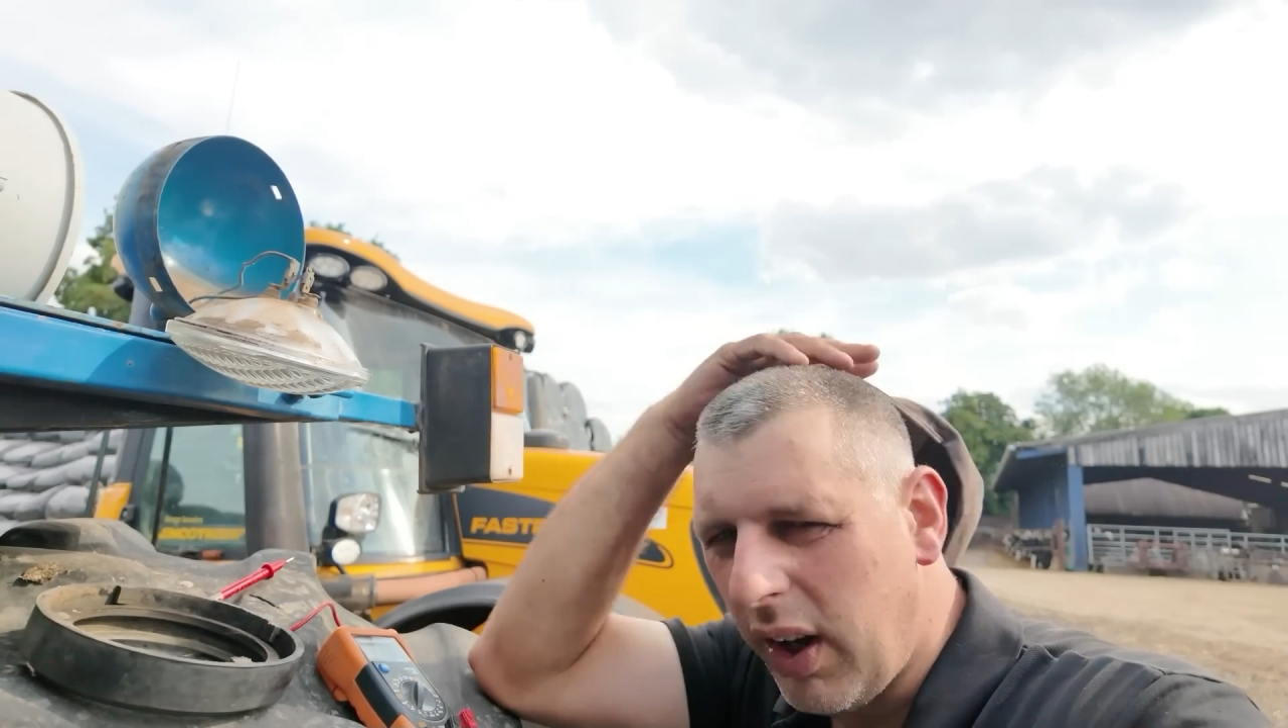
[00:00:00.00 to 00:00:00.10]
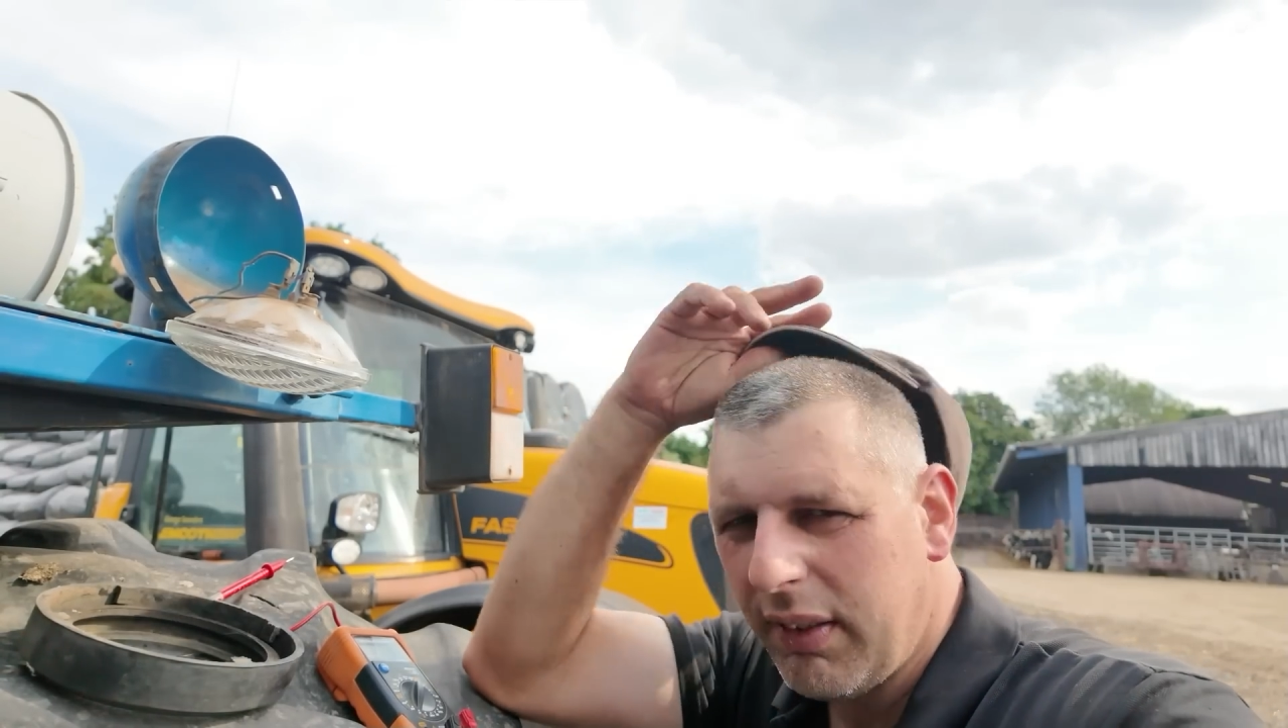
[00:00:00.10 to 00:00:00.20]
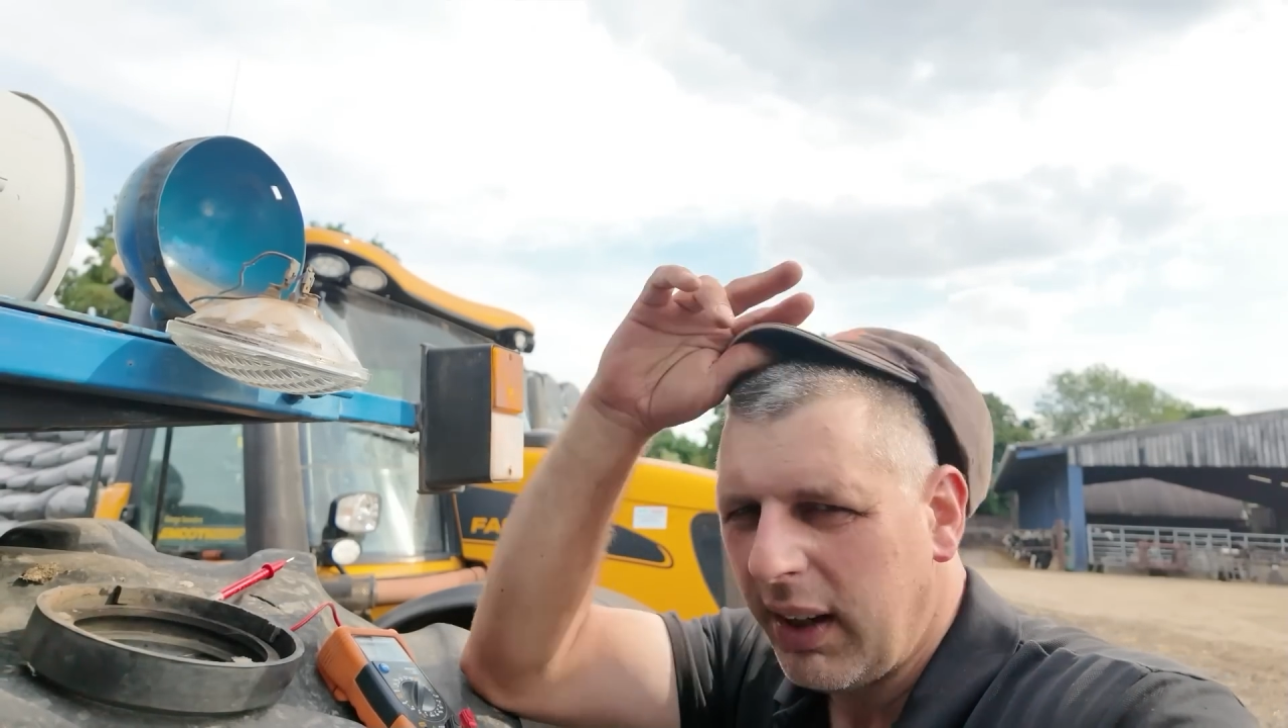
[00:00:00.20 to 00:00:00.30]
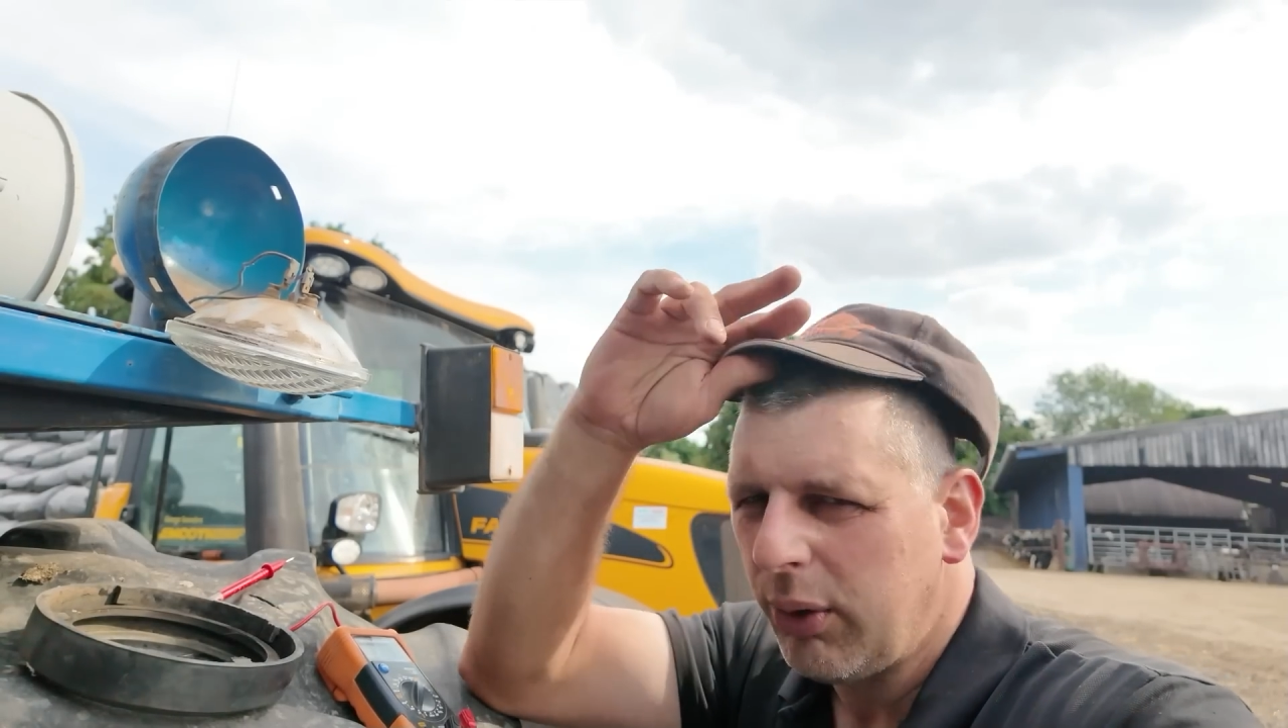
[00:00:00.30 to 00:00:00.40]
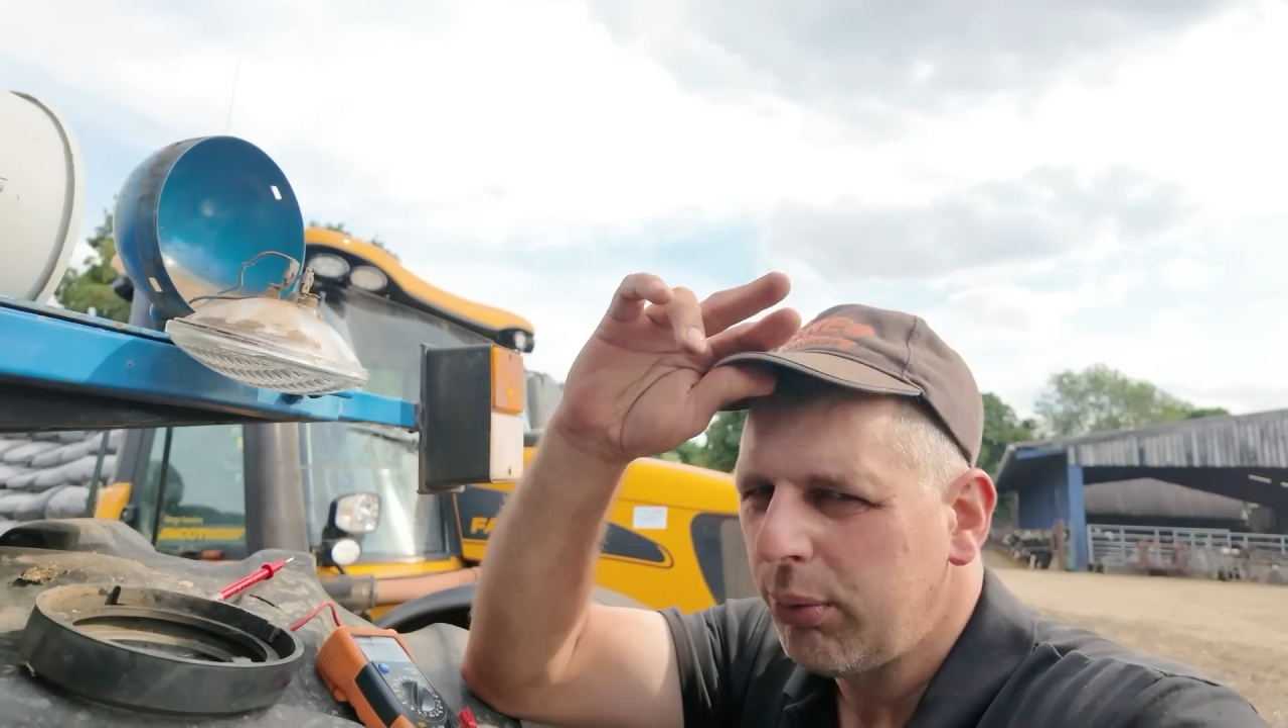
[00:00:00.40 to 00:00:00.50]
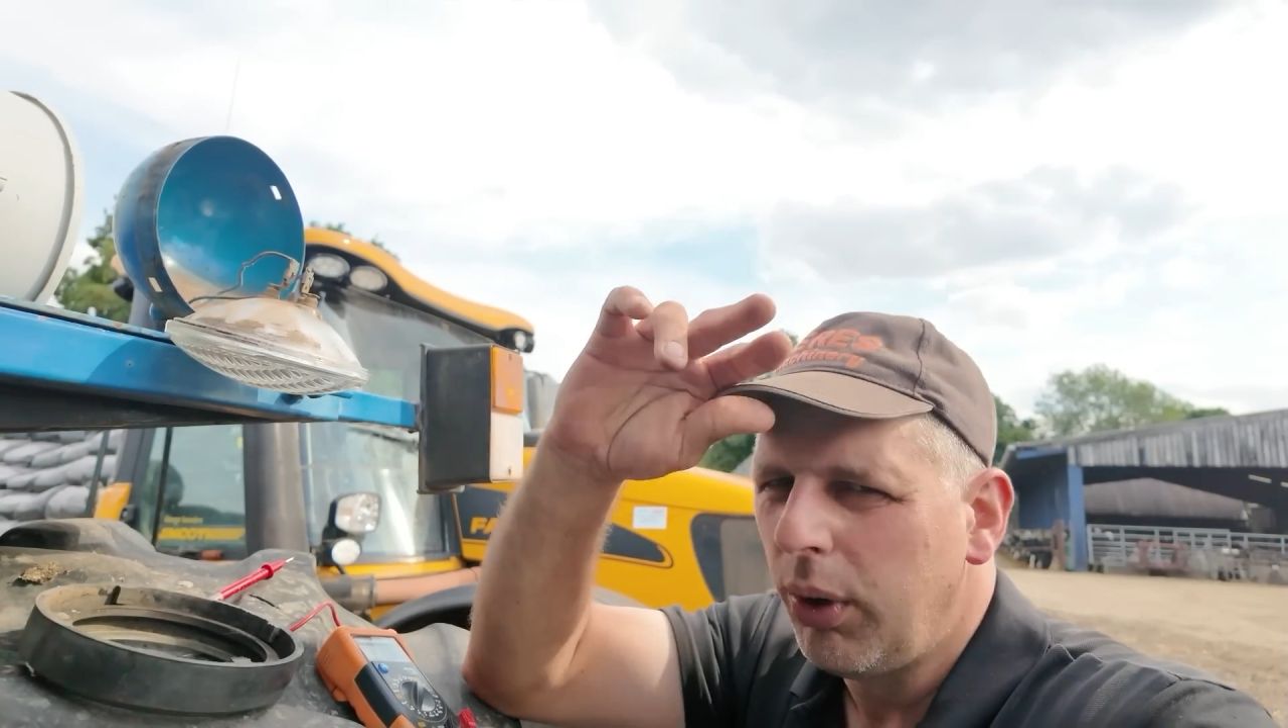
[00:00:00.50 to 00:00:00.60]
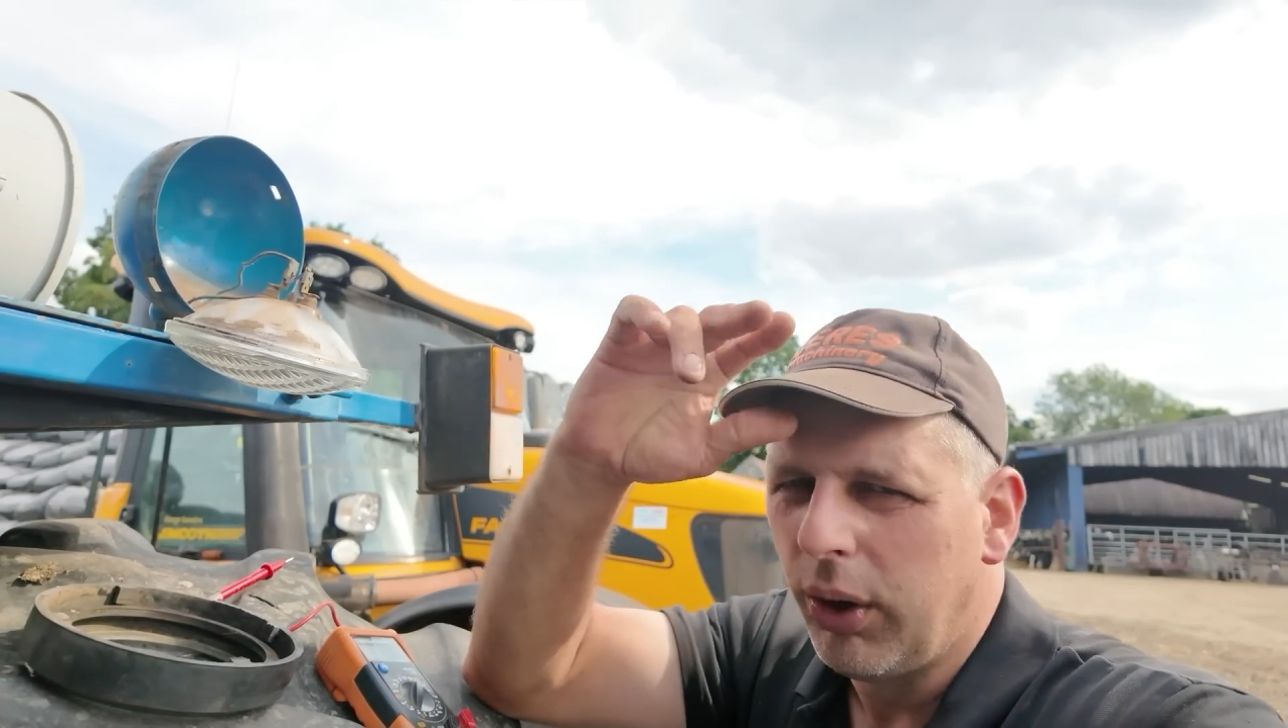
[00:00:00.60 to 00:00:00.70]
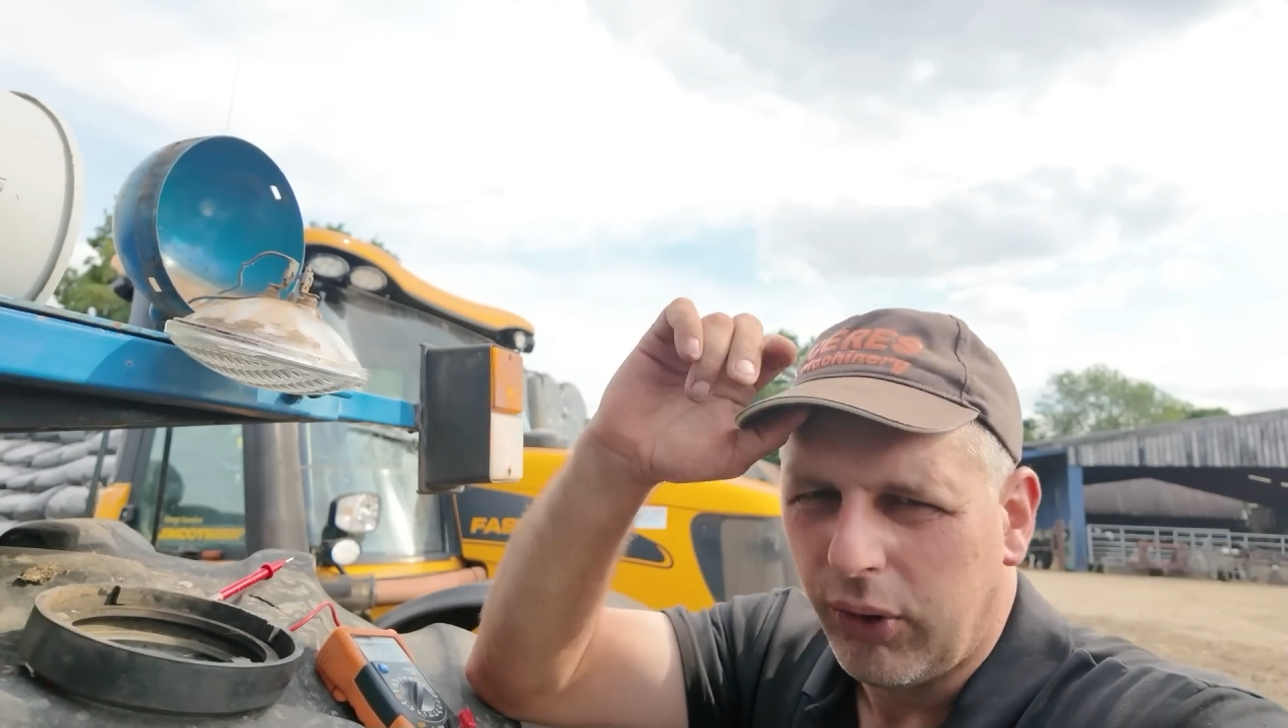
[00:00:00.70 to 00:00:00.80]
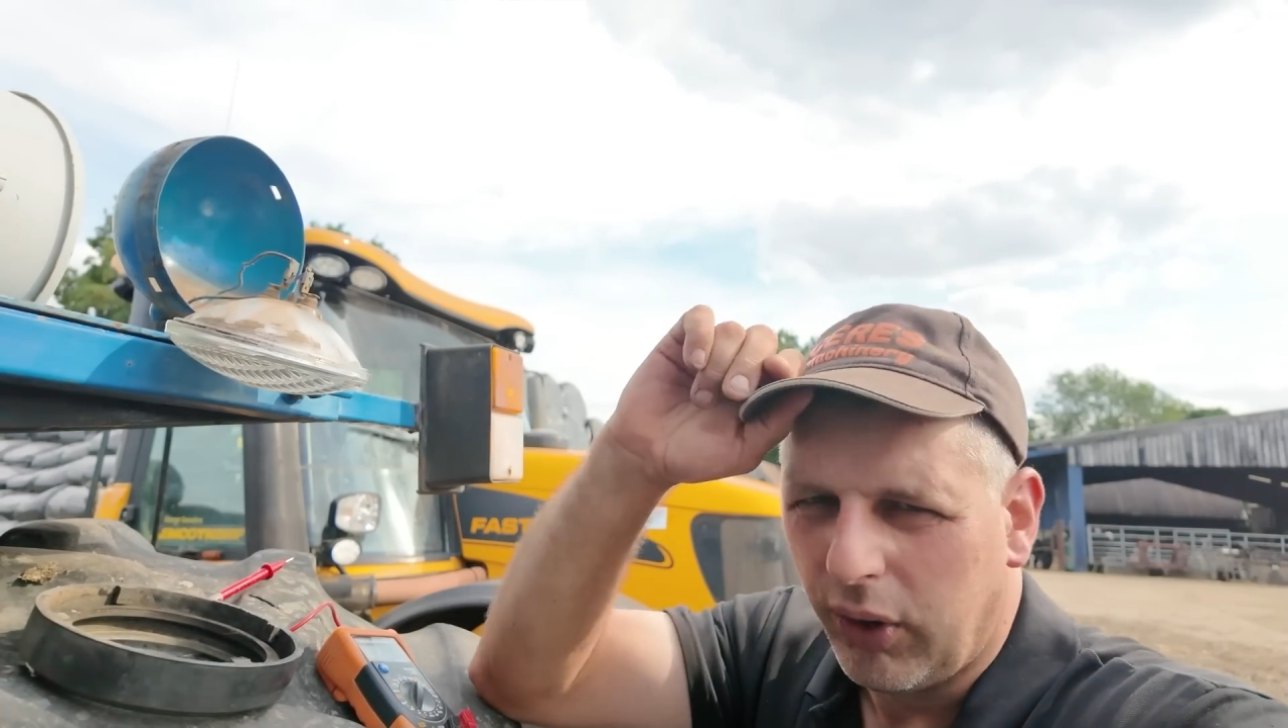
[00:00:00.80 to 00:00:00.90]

Everything else works